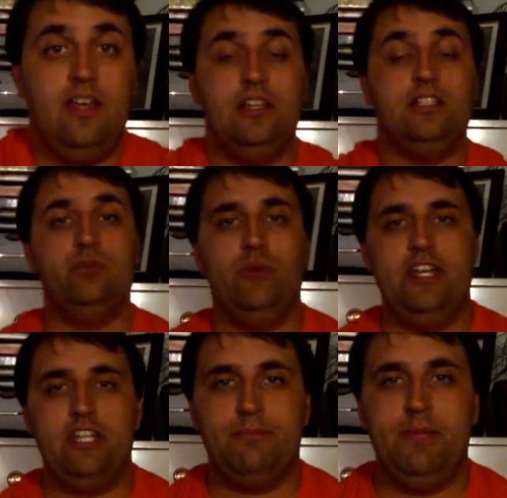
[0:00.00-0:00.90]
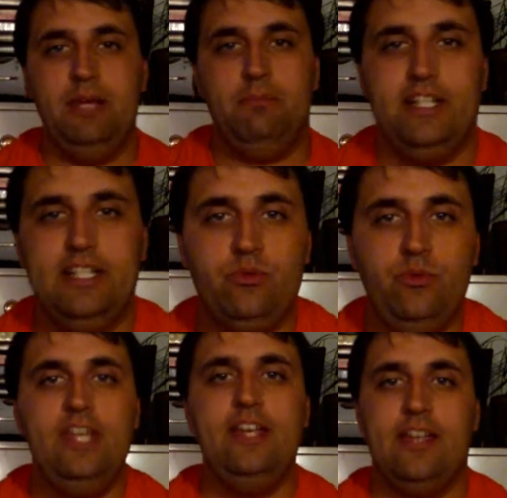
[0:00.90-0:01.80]
Swedish people, that
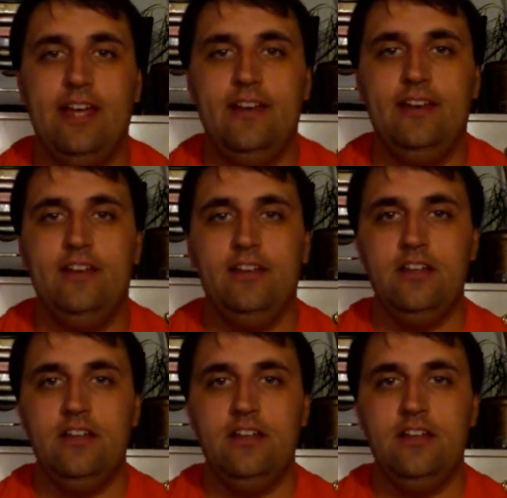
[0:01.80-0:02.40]
we can